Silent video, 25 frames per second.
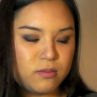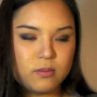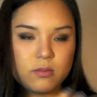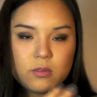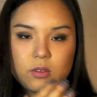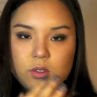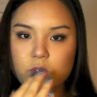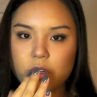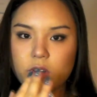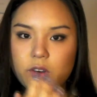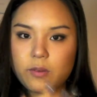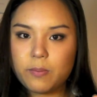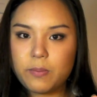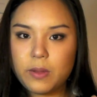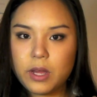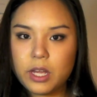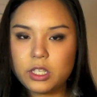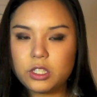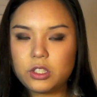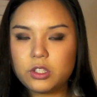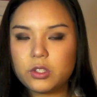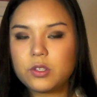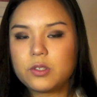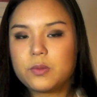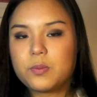sort of
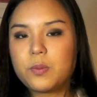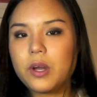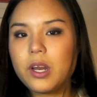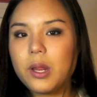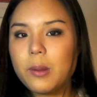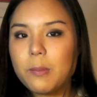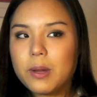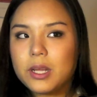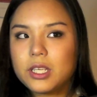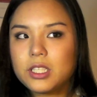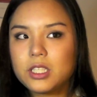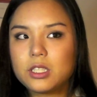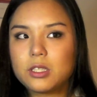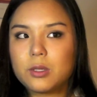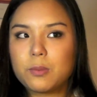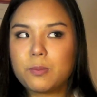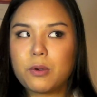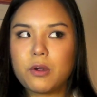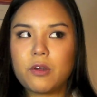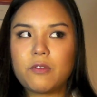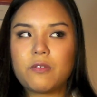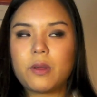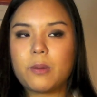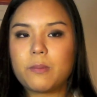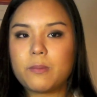blush. So it's pretty much the
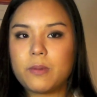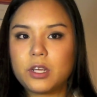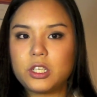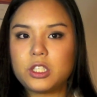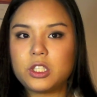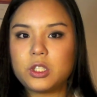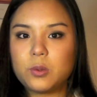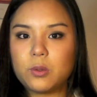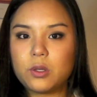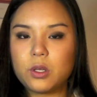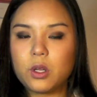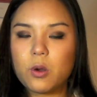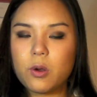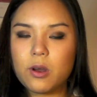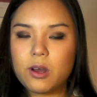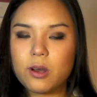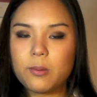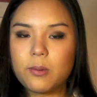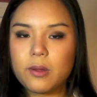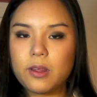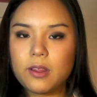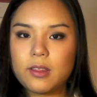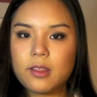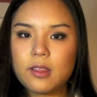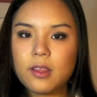perfect blush you would go out
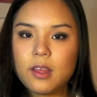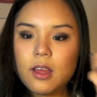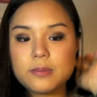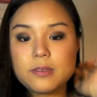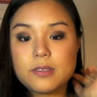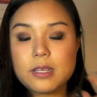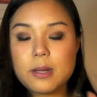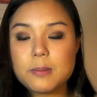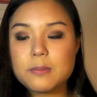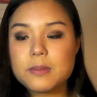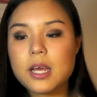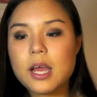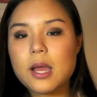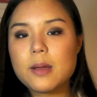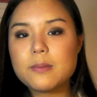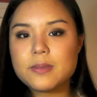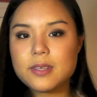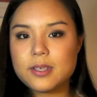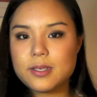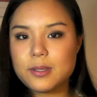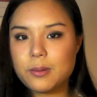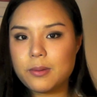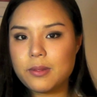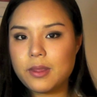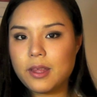with. Sometimes I
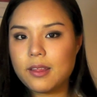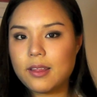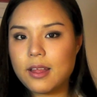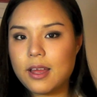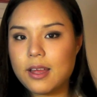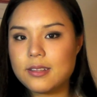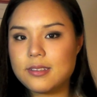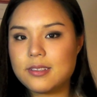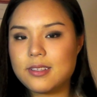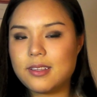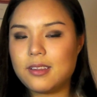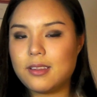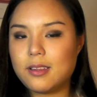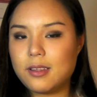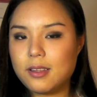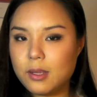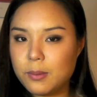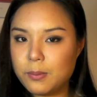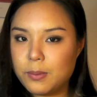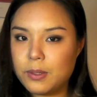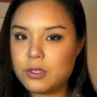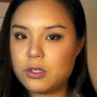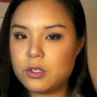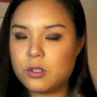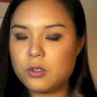do think that it's a little
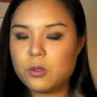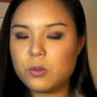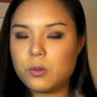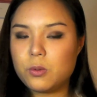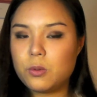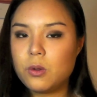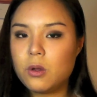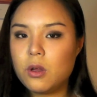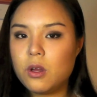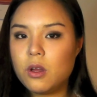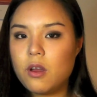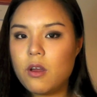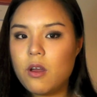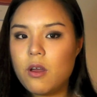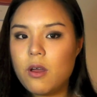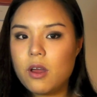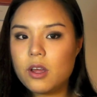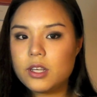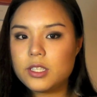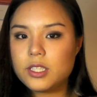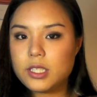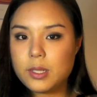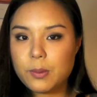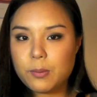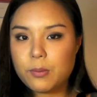bit too
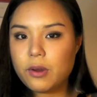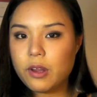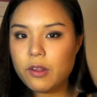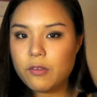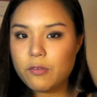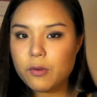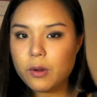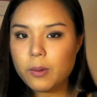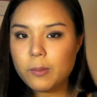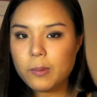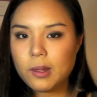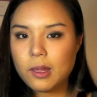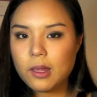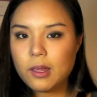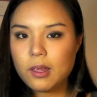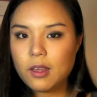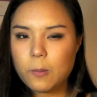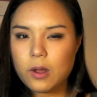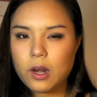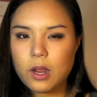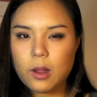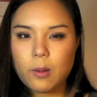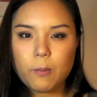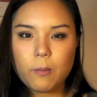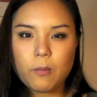shimmery for me,
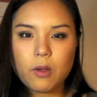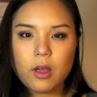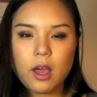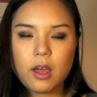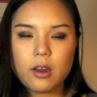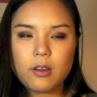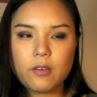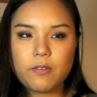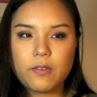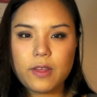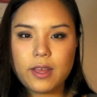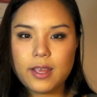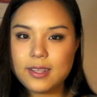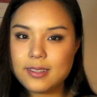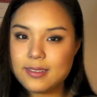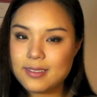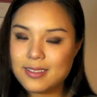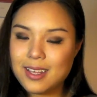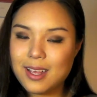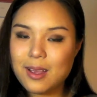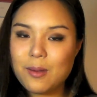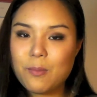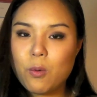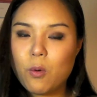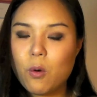and I'm kind of like in
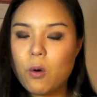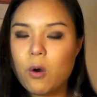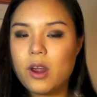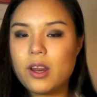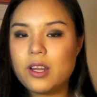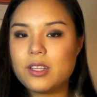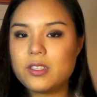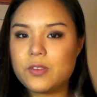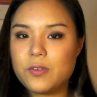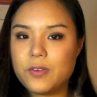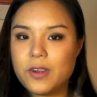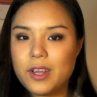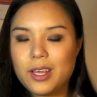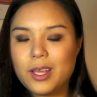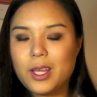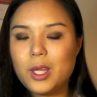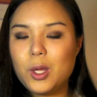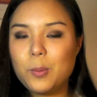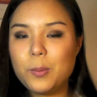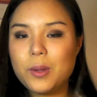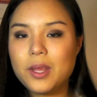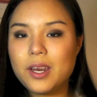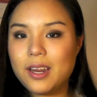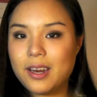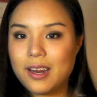Singapore and it's very
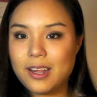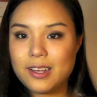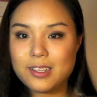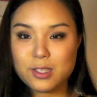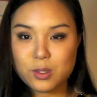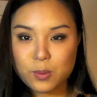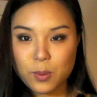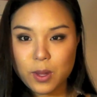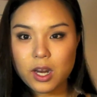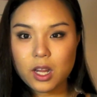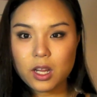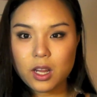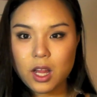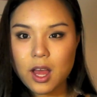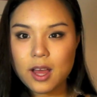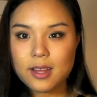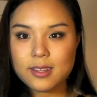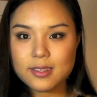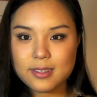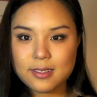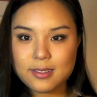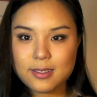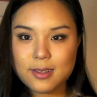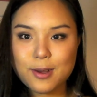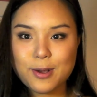humid and I sweat a
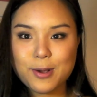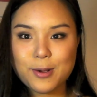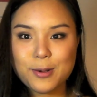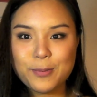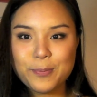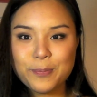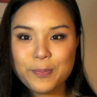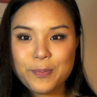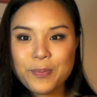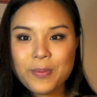lot, so